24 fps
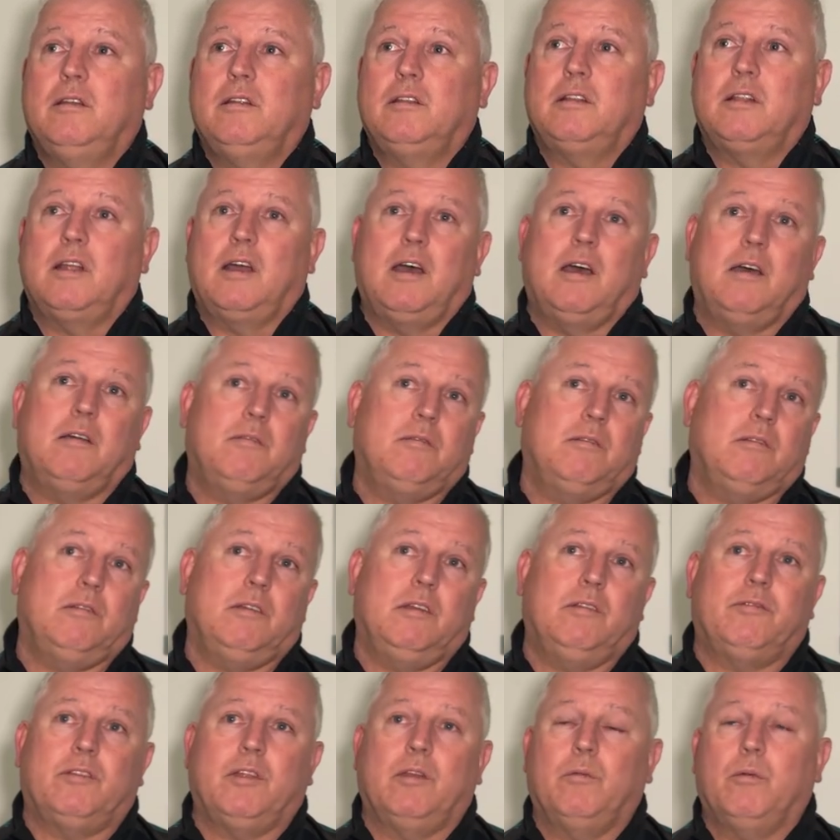that
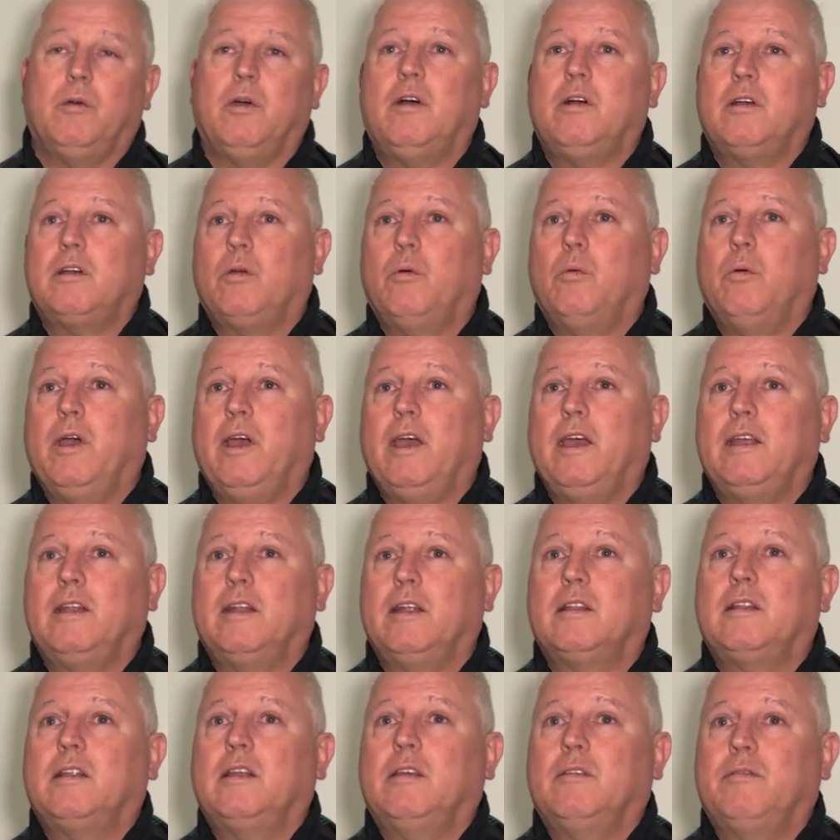if they walk away,
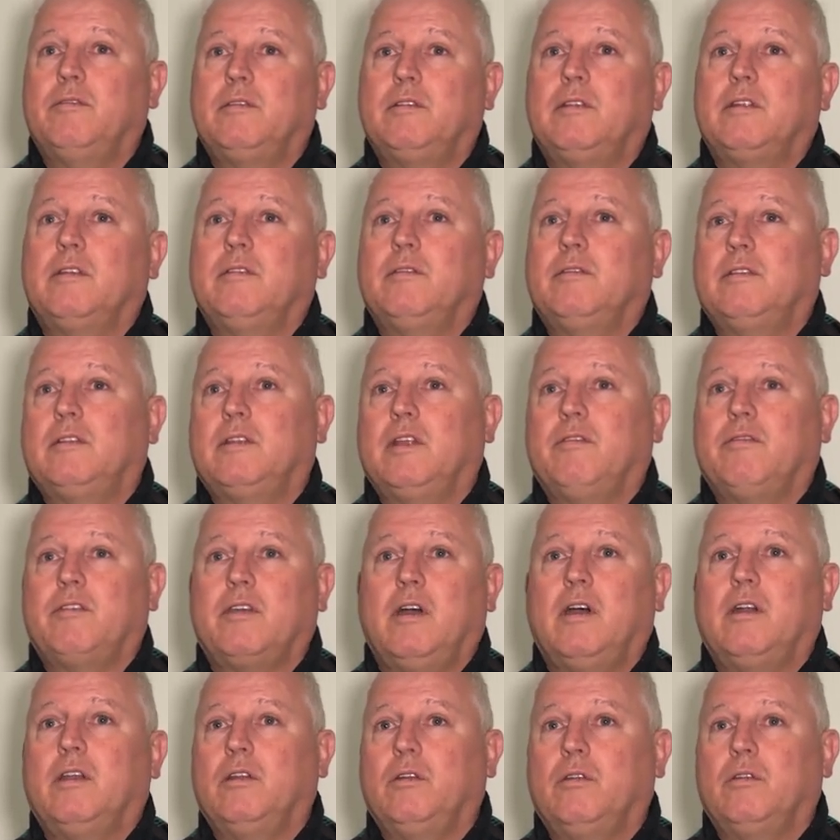that they've
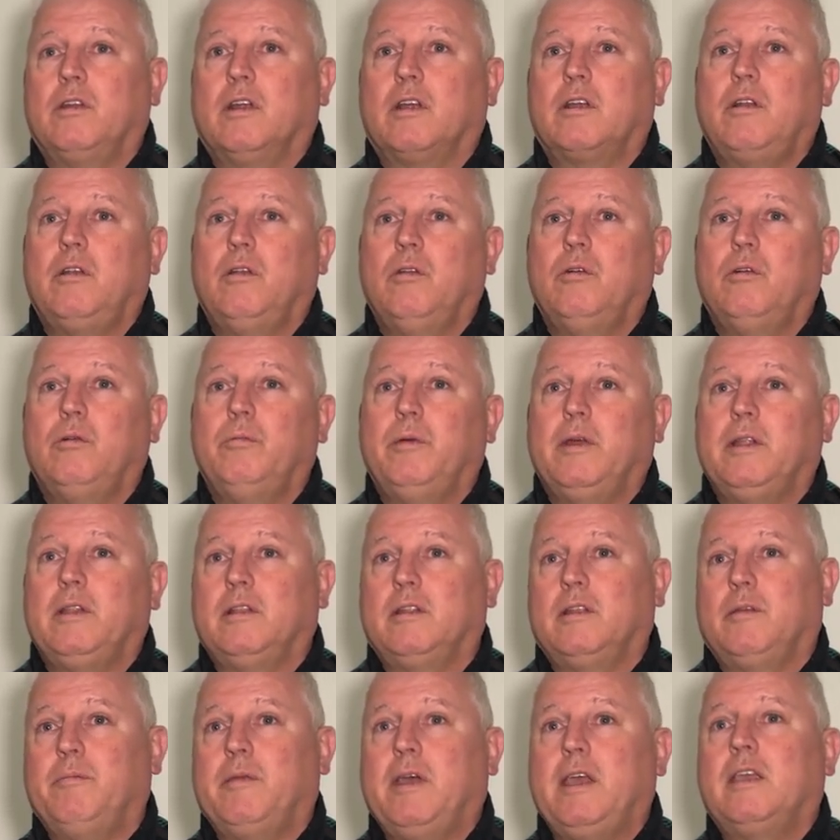got another club and
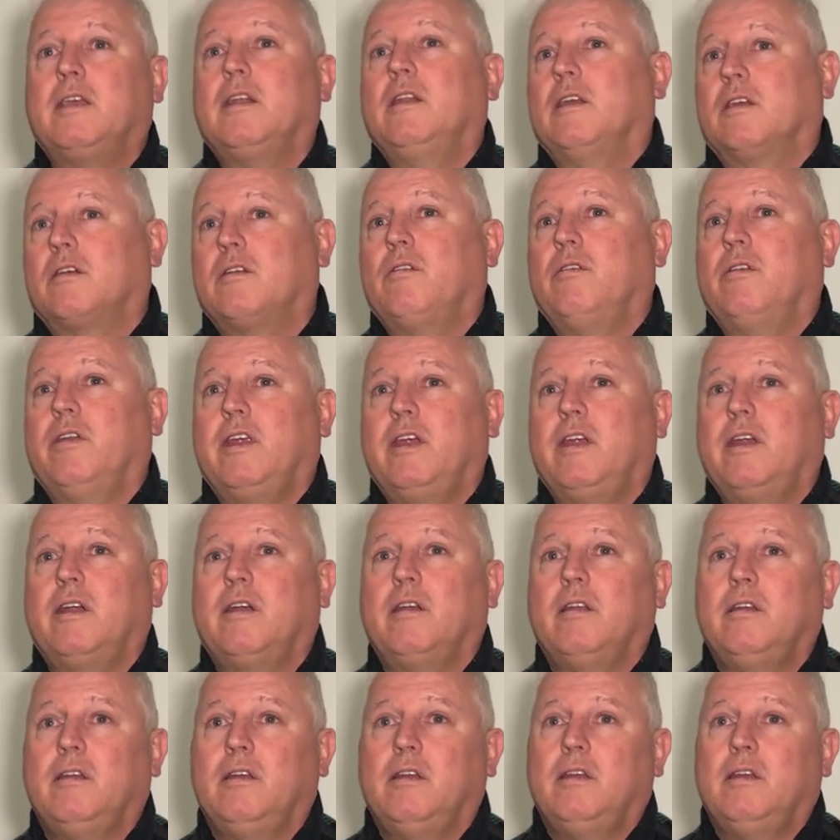they're making a career